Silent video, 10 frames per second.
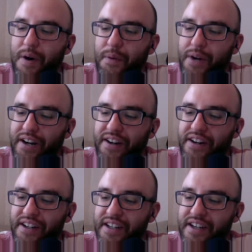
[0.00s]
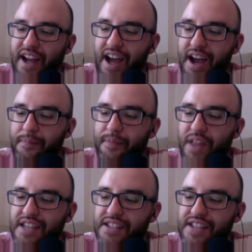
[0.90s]
while we're here
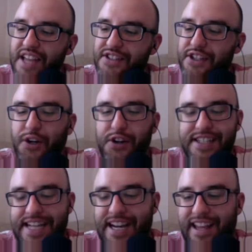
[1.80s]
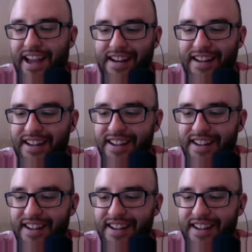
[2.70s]
is the current decade.